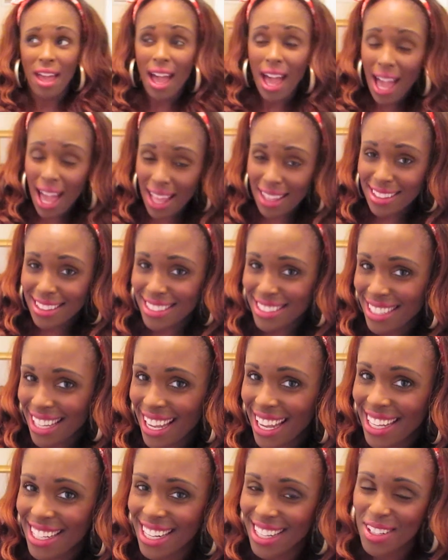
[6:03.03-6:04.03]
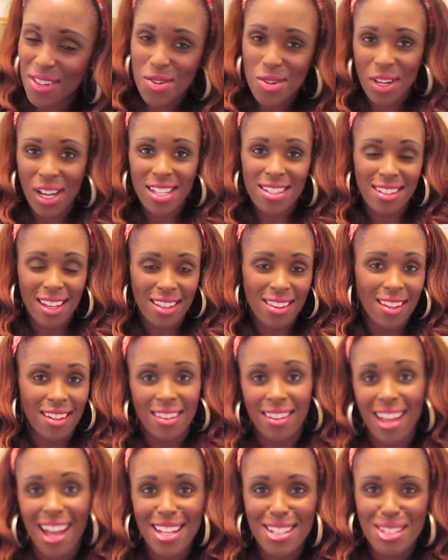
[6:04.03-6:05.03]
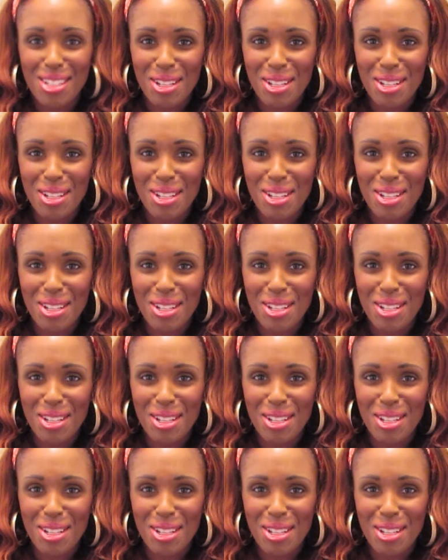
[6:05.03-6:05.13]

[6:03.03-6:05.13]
holiday, and I know you guys like that a lot.